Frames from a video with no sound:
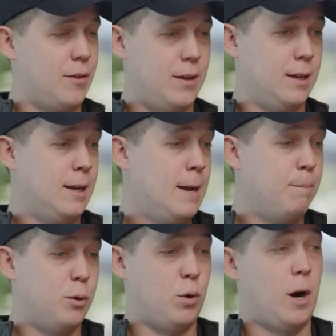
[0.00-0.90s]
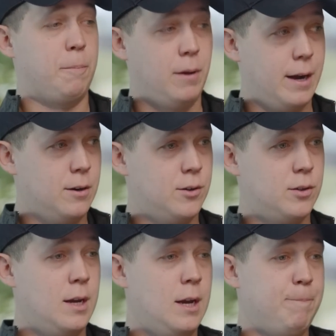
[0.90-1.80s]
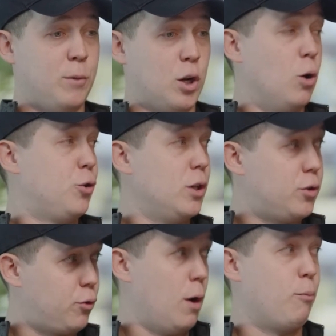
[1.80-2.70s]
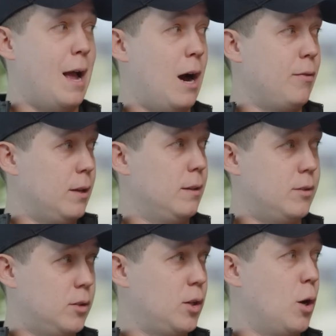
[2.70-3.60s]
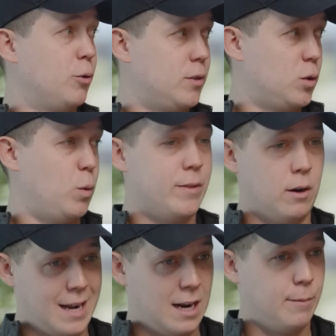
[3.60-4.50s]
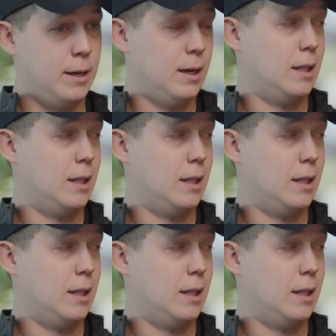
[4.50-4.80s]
And I think between our players, the coaches, Troy Brown, the assistant coaches this week that are kind of being a